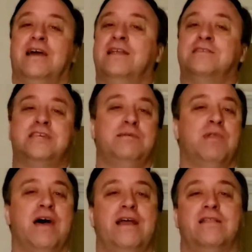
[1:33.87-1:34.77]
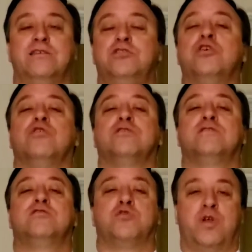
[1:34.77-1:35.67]
And it seemed like that
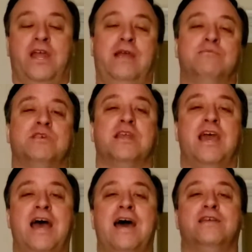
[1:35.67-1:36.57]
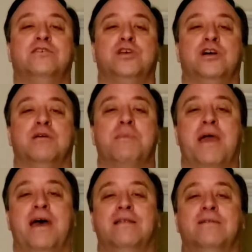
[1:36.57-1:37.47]
Joseph's dreams that he had as a young
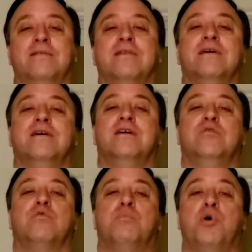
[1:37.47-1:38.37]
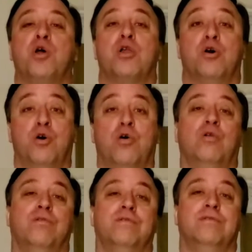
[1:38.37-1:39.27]
man were put on
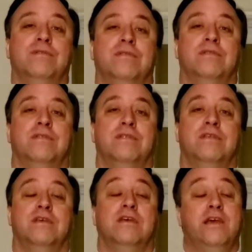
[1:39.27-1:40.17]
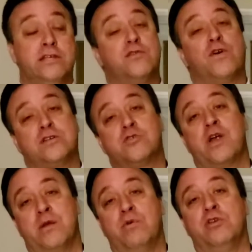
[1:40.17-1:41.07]
hold. It's
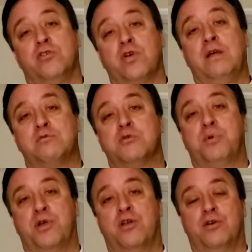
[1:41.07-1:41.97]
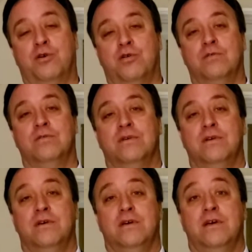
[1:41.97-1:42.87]
frustrating when your dreams are put on hold
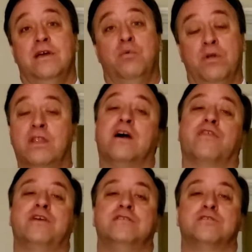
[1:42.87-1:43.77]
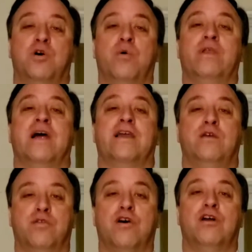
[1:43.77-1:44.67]
and when nothing's going like
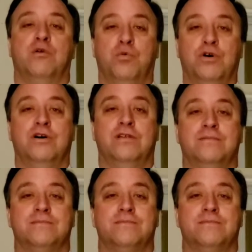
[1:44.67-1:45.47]
you thought it would.